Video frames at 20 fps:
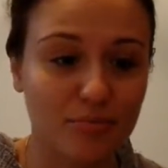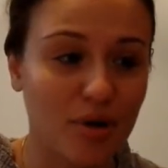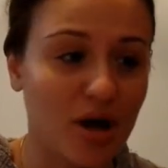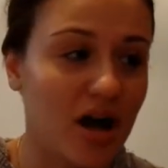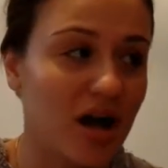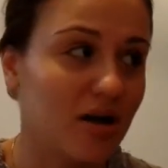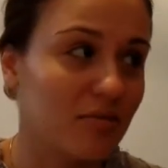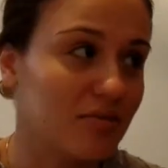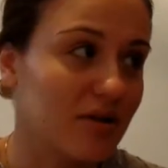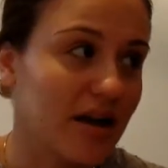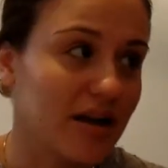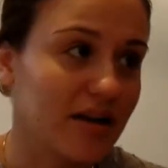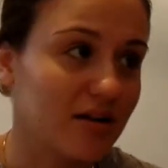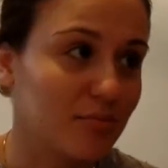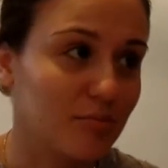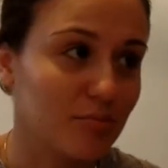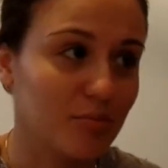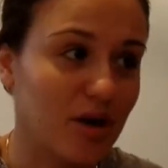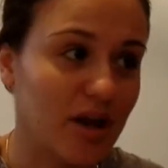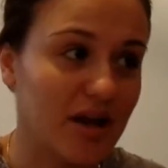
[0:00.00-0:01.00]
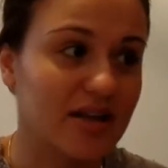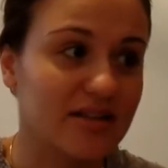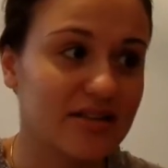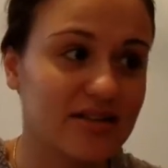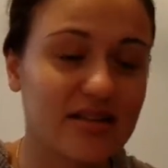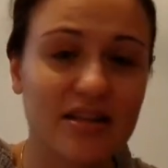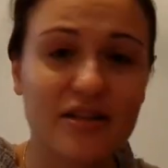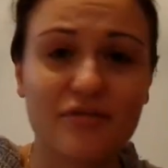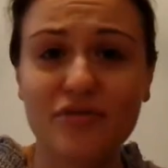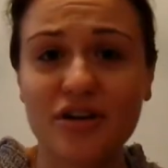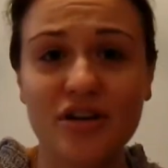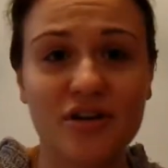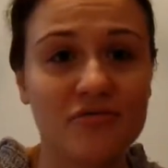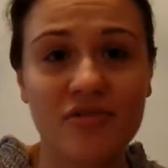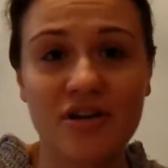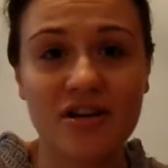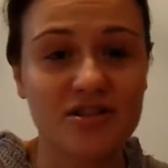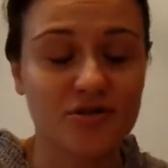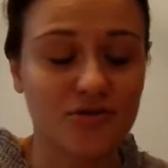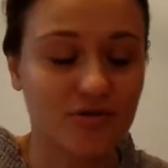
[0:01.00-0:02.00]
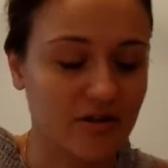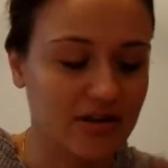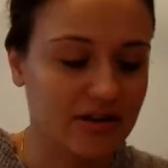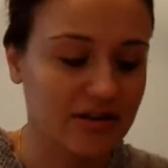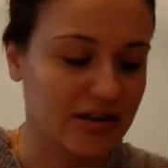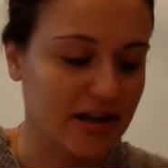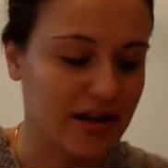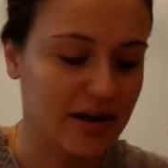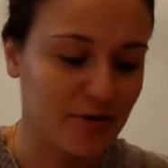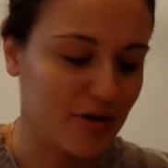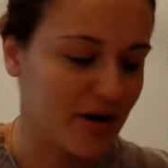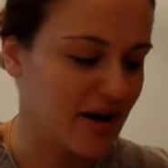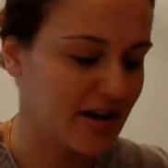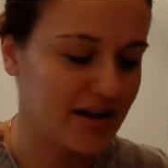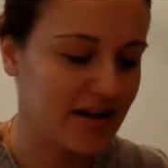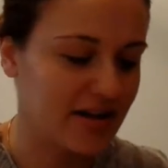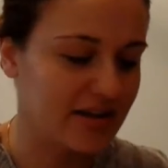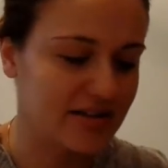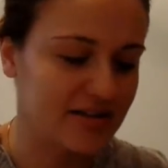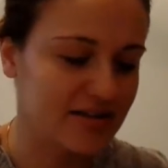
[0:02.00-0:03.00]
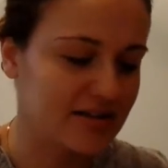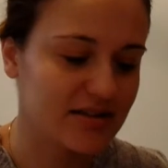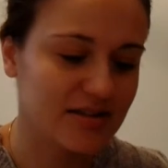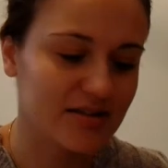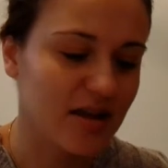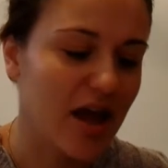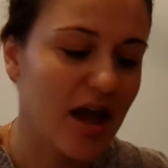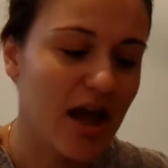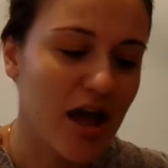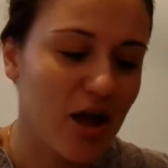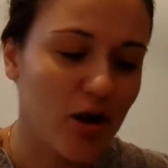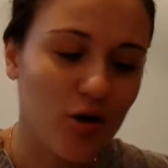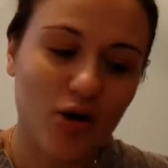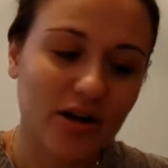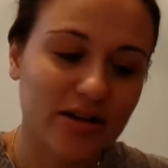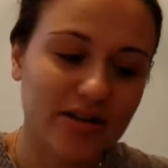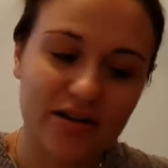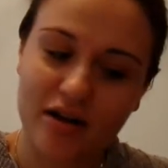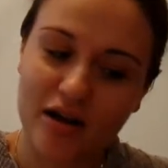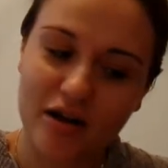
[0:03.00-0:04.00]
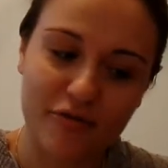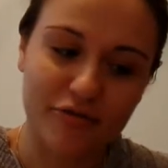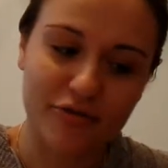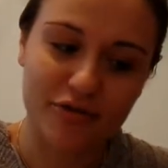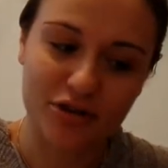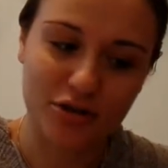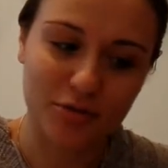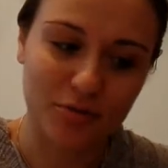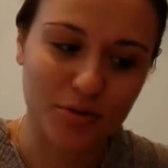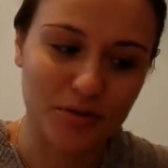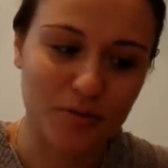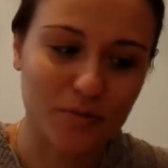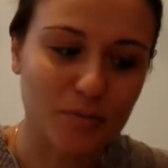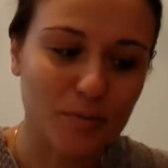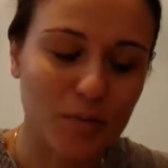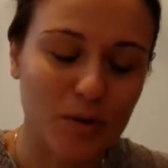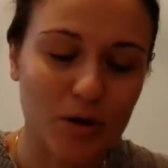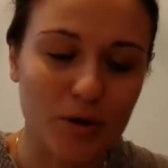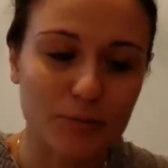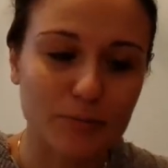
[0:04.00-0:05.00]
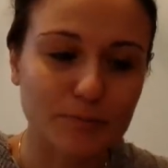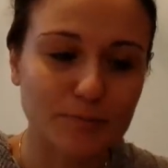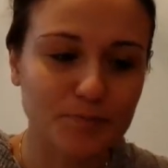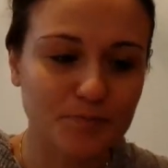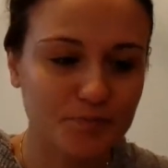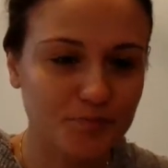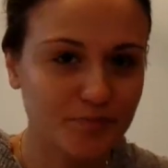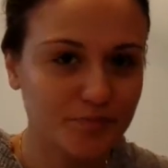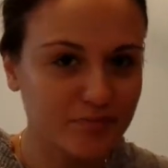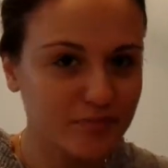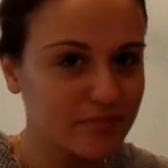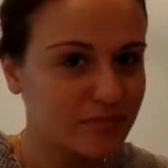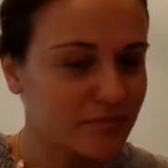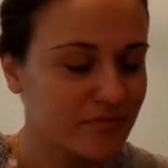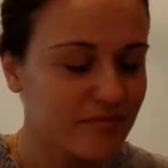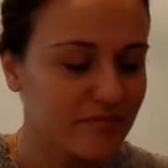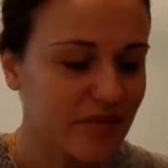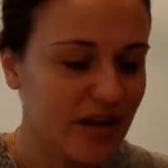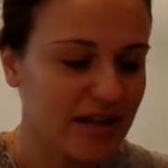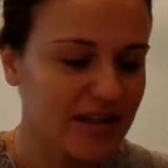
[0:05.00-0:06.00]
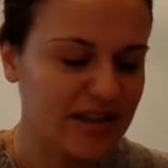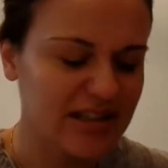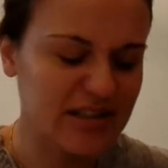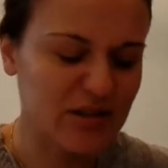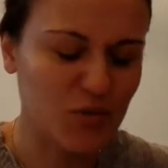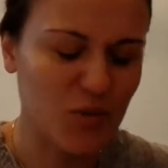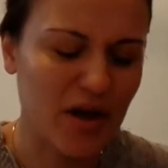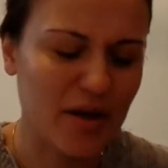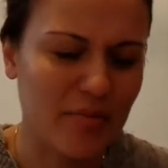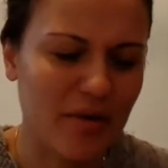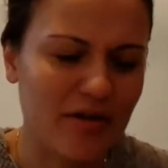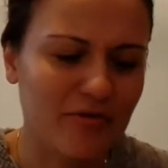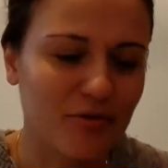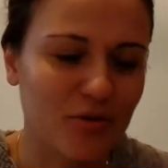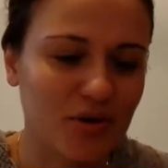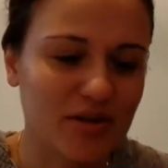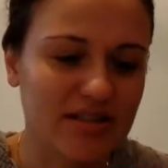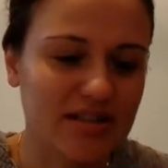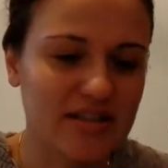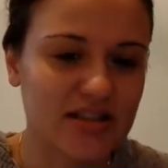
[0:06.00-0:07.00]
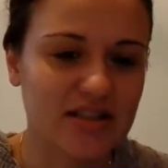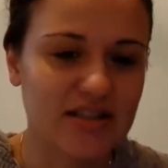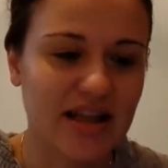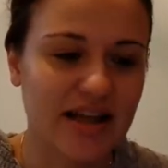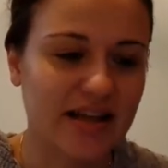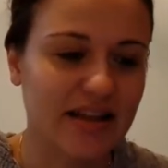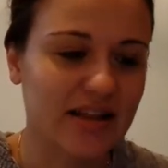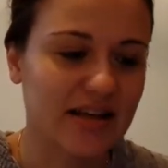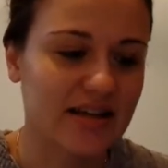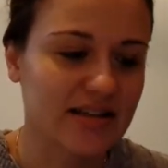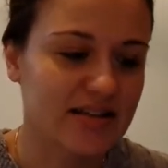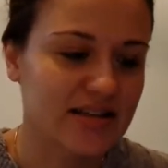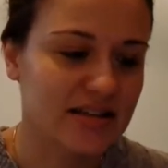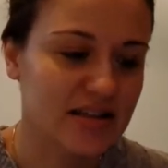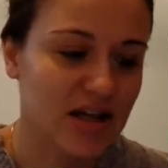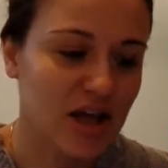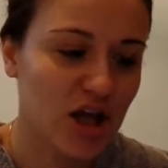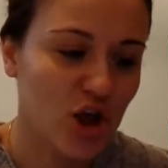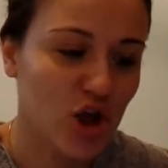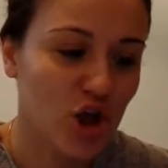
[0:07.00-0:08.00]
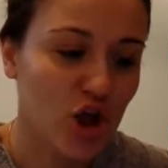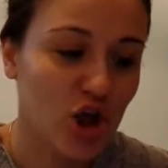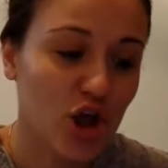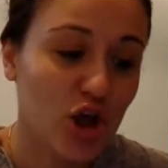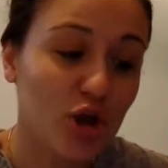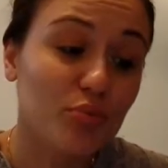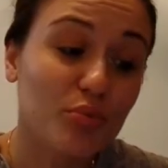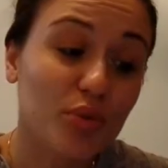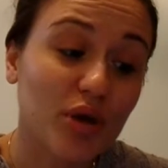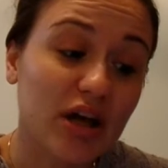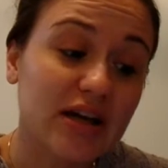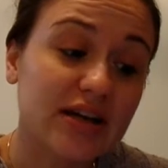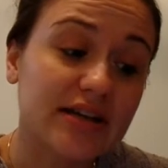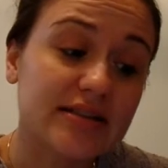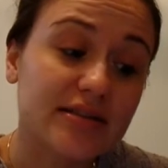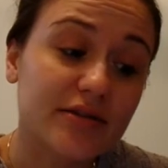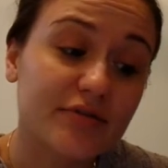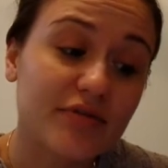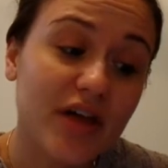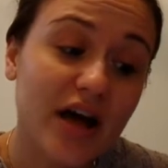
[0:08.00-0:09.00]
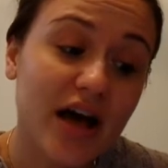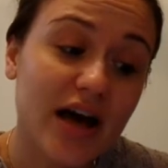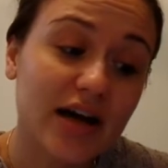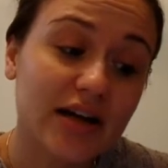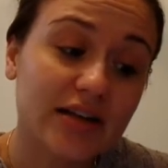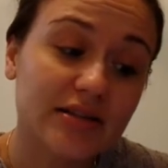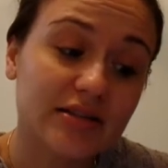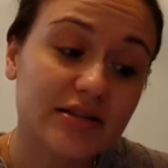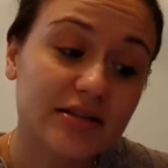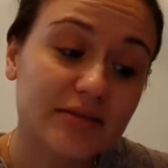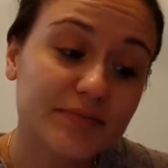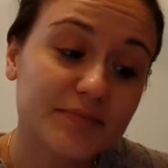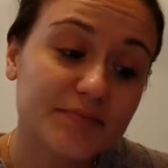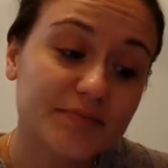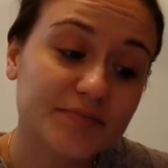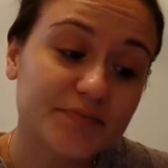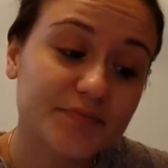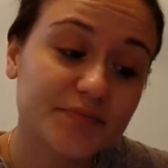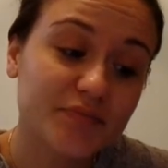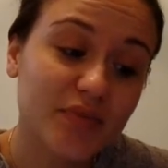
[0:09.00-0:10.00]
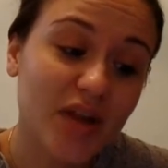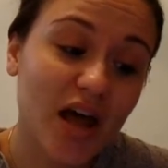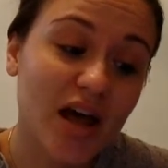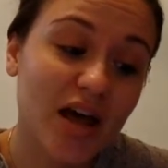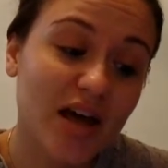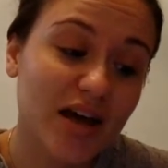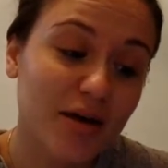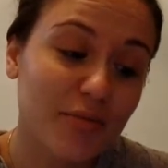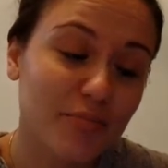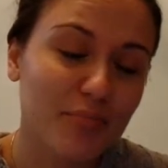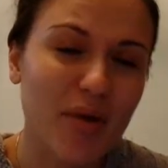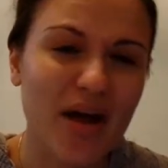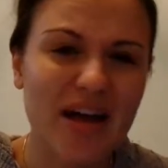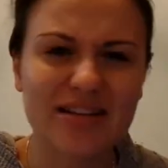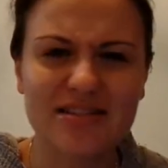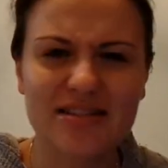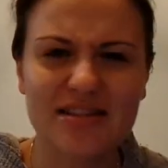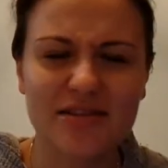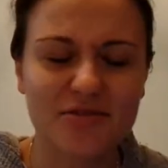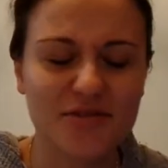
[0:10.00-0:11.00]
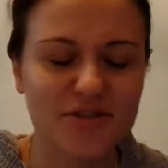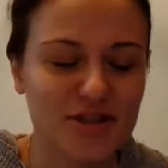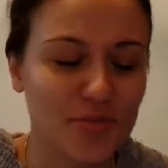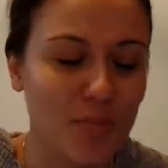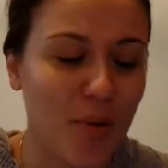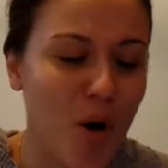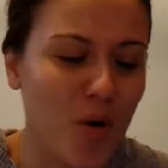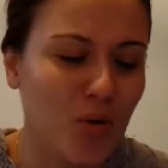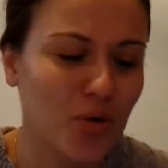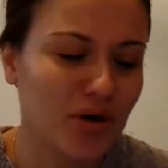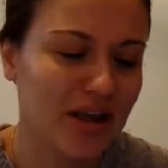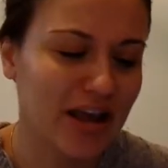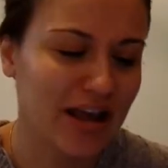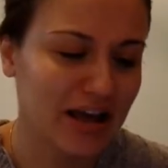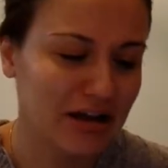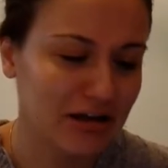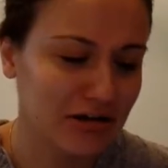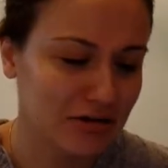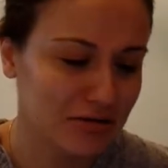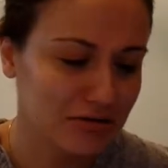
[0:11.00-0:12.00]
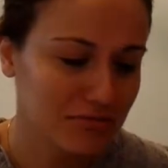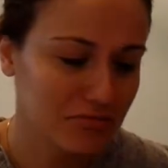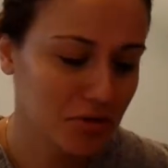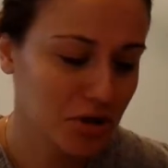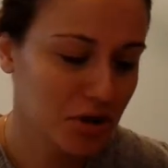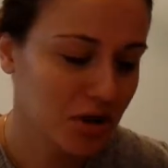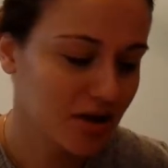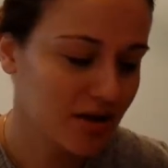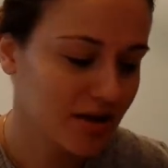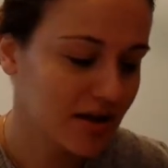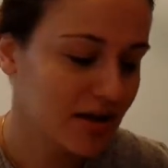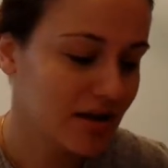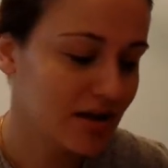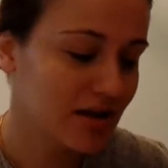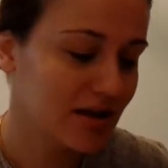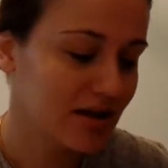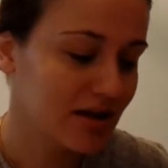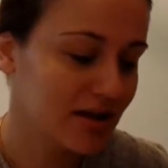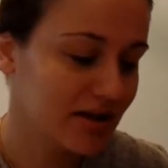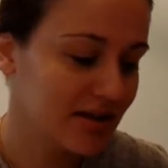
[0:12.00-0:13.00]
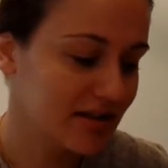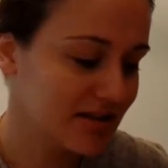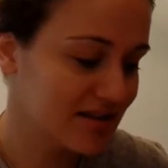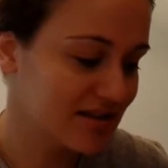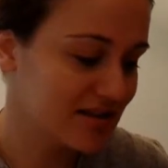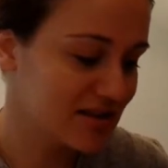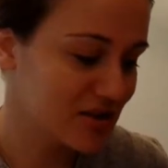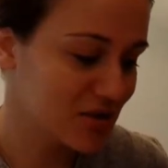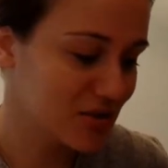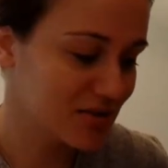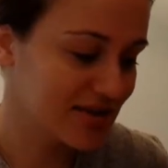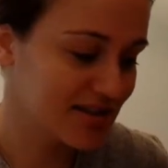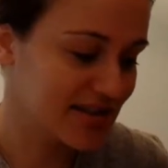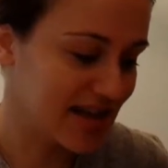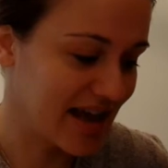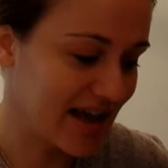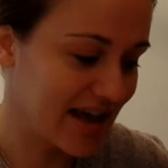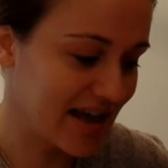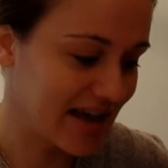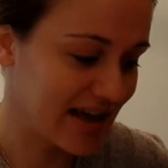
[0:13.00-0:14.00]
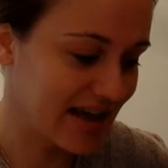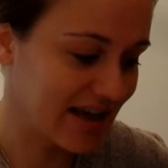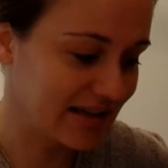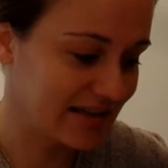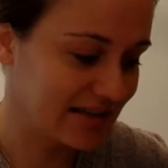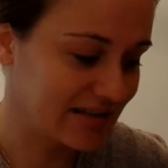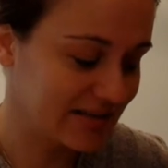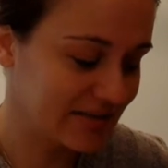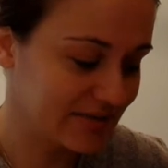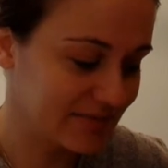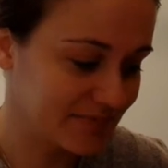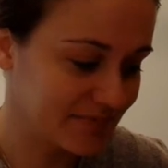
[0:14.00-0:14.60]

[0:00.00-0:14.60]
pub, like a place, even a restaurant. Anyway, it's quite uncomfortable. But that's why my voice is like this, because of that passive smoking. It's so sad.